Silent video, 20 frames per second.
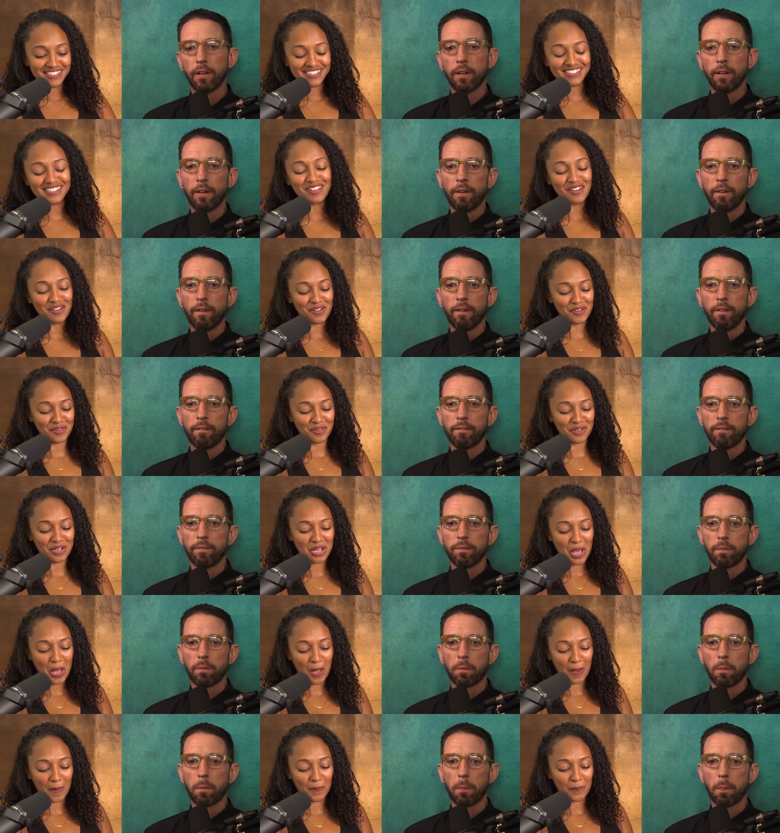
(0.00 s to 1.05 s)
Speaker 1: So,
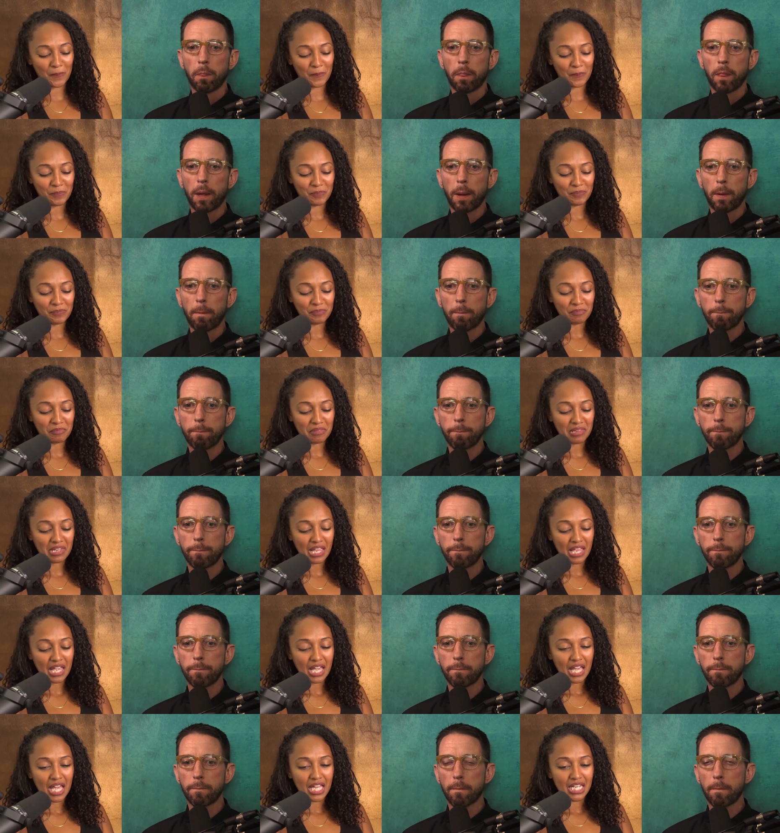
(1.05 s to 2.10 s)
um,
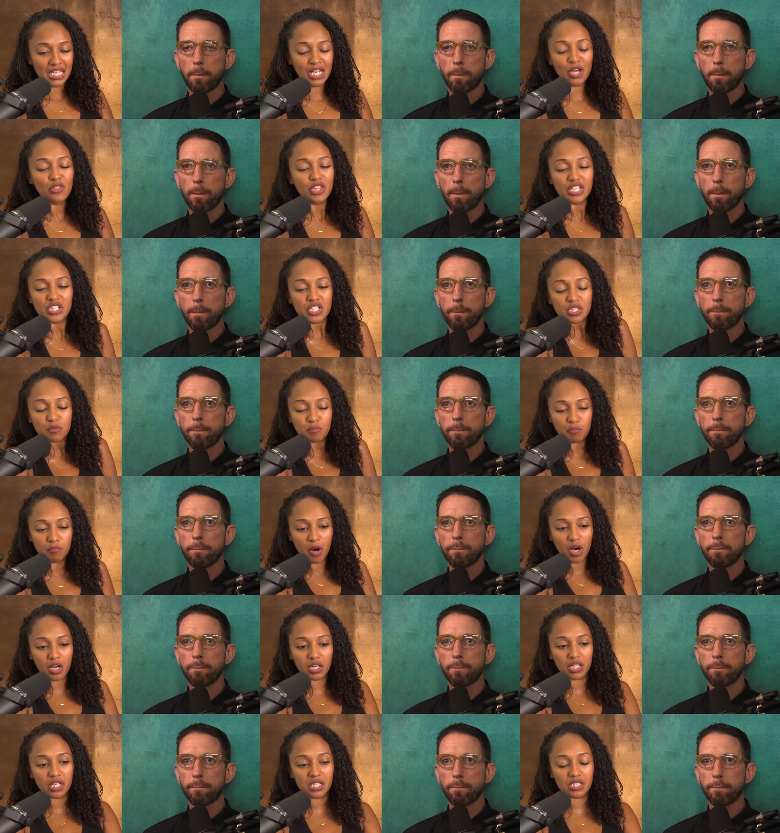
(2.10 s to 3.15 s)
no, they just
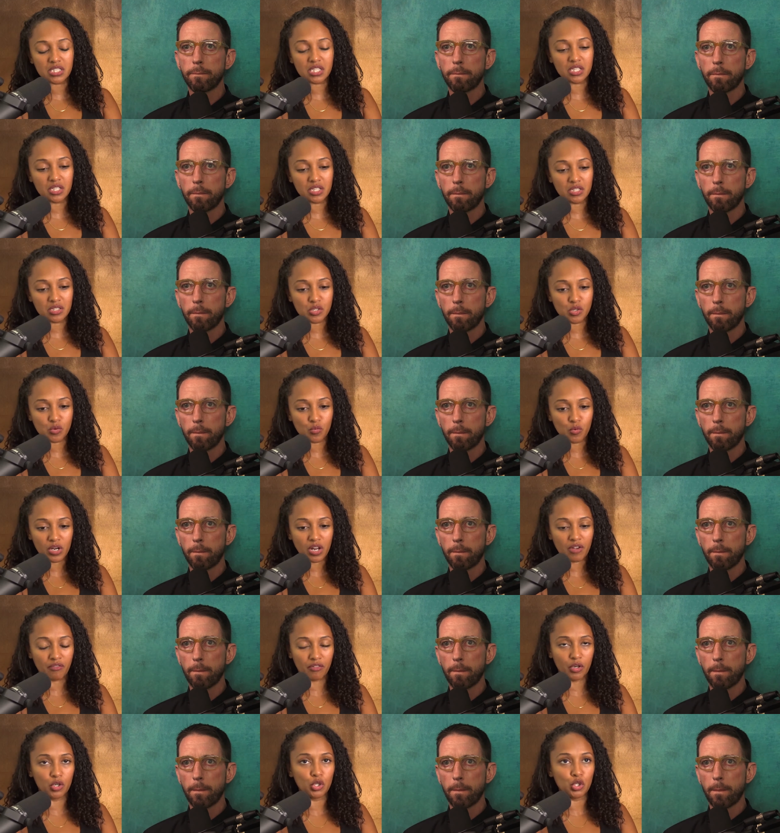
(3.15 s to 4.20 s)
market it to, to
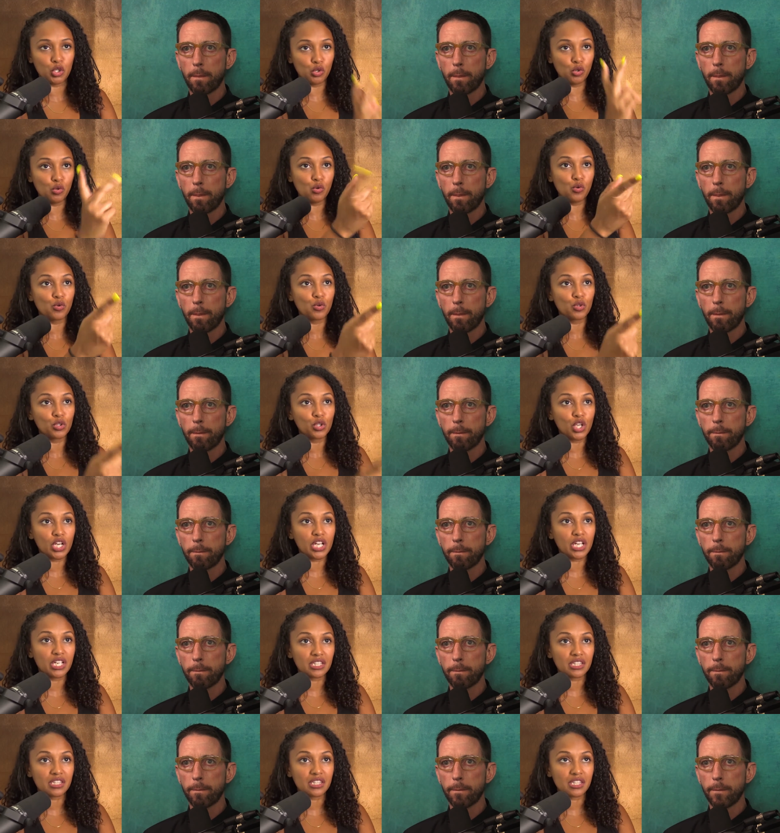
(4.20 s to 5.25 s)
whatever. You look
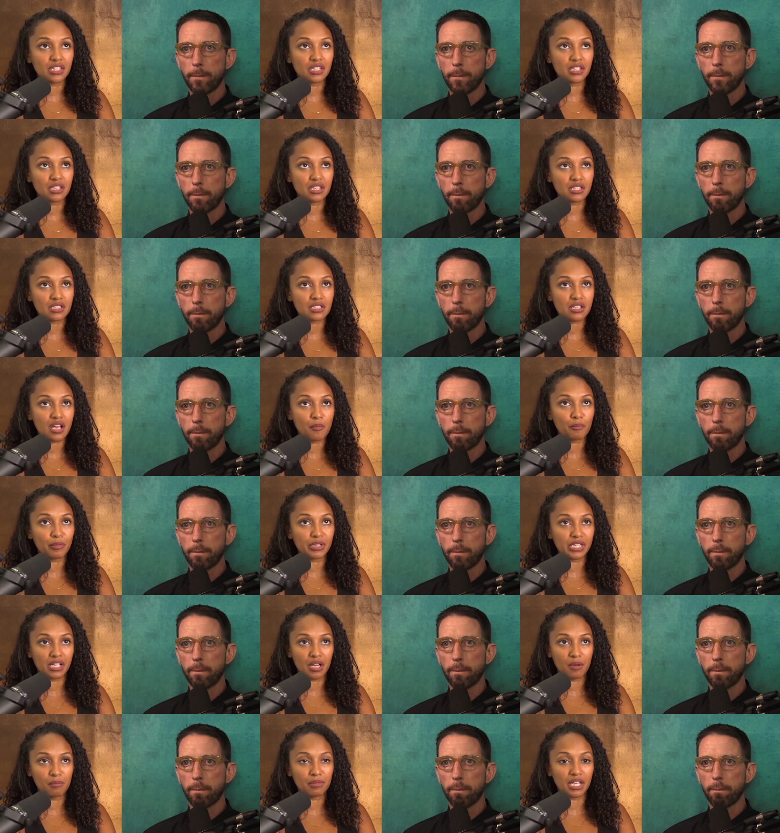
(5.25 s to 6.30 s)
at this
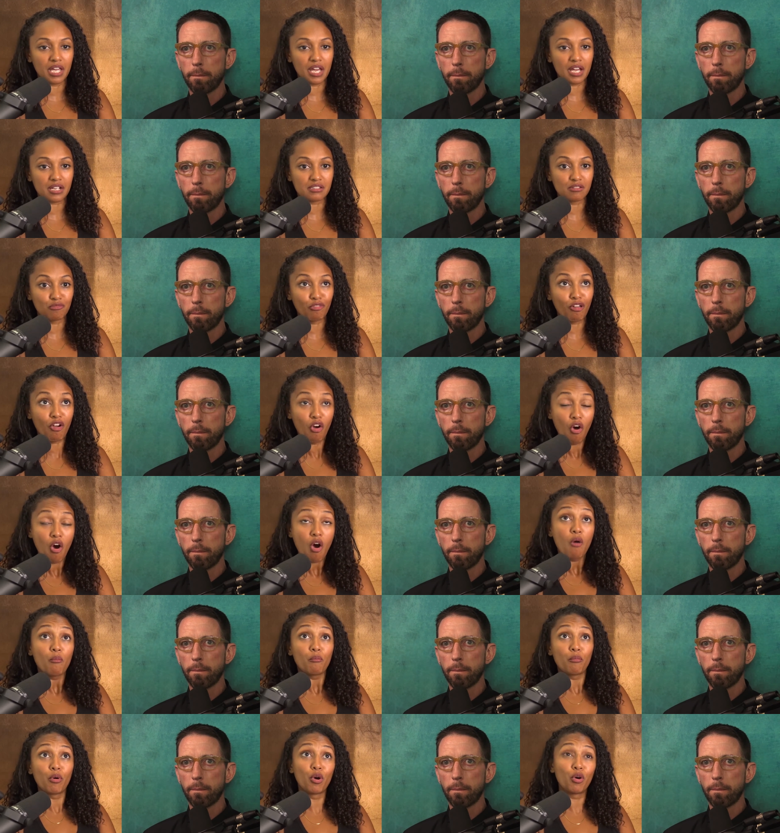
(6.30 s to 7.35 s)
company, Company X, and like,
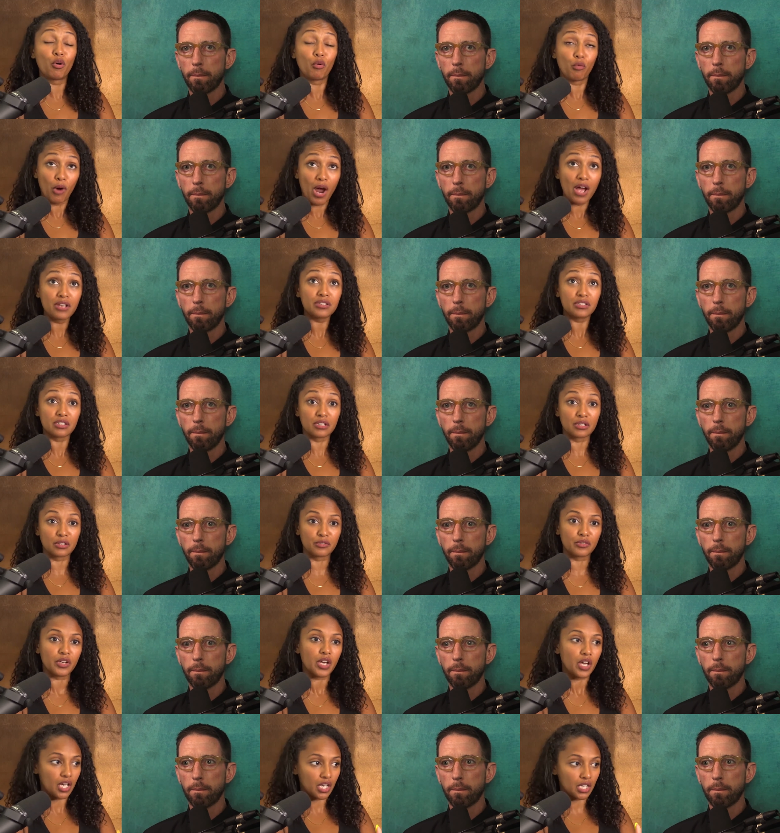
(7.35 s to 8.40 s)

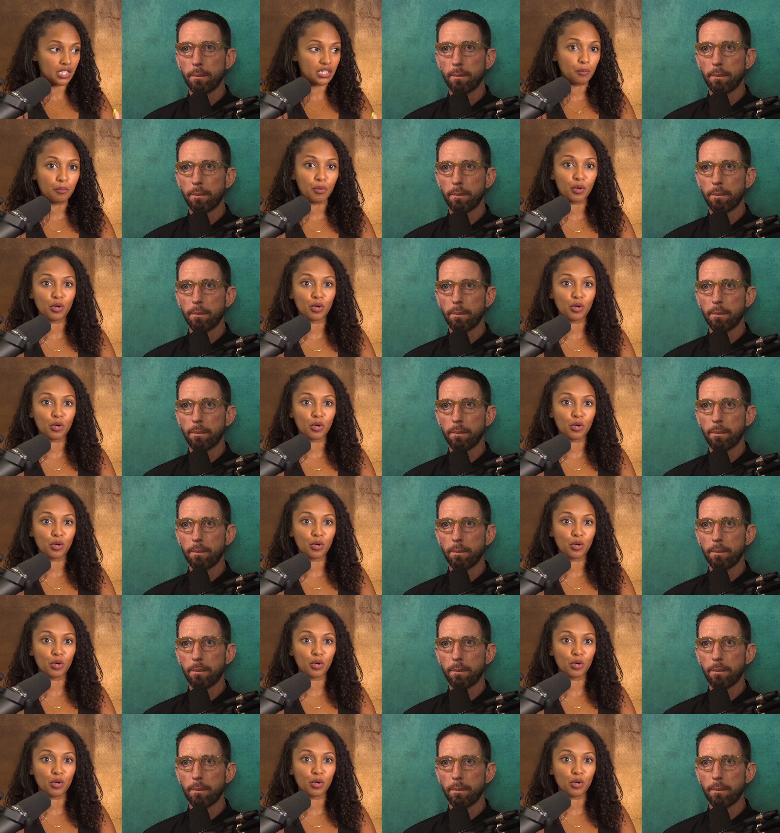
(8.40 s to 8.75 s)
progressive in the